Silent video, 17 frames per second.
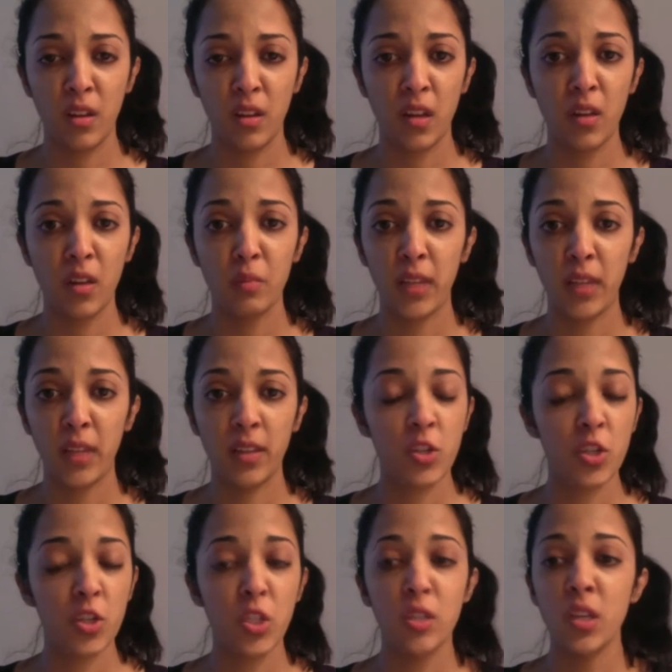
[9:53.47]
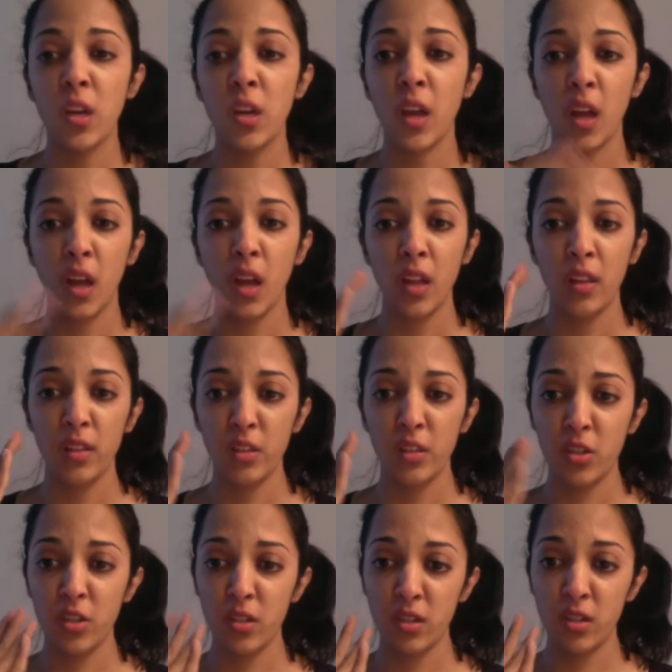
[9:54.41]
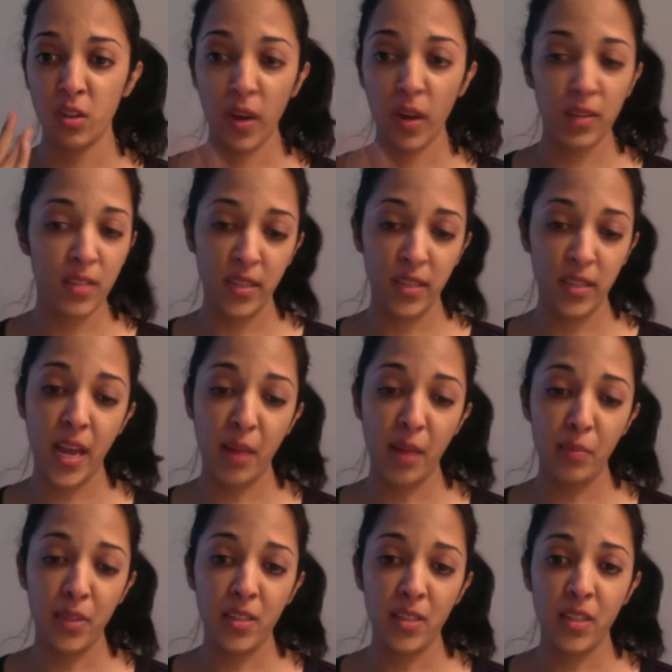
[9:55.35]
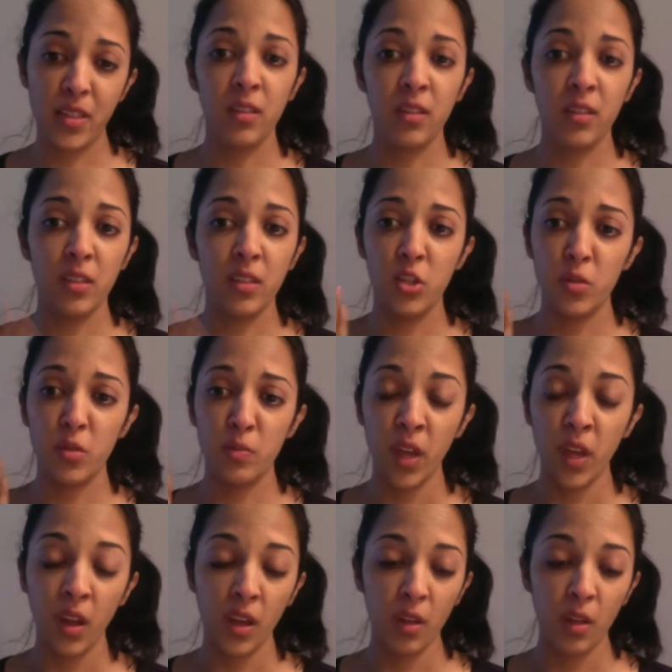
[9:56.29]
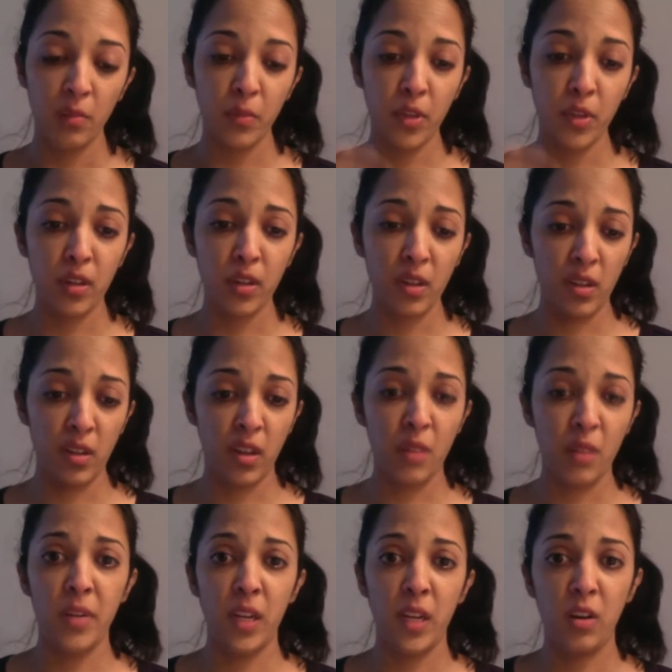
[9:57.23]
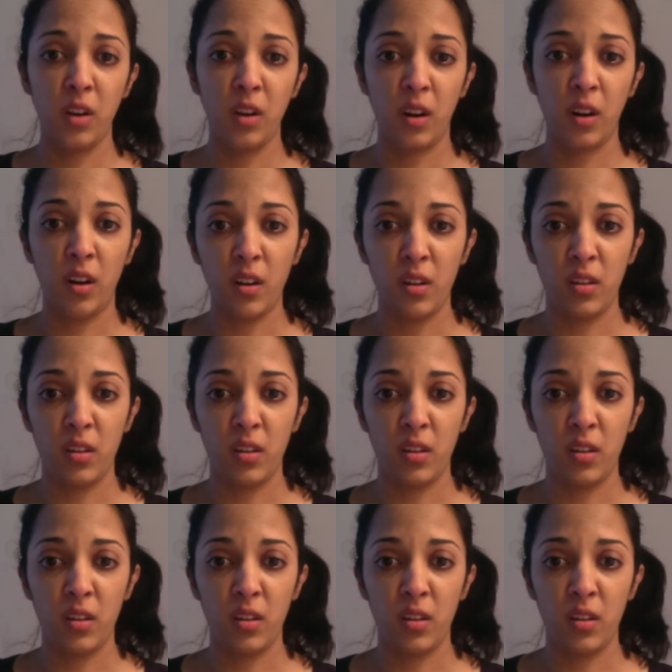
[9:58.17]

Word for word: Come on, let's just let's just go out to Tavis and let's just put it on the company card,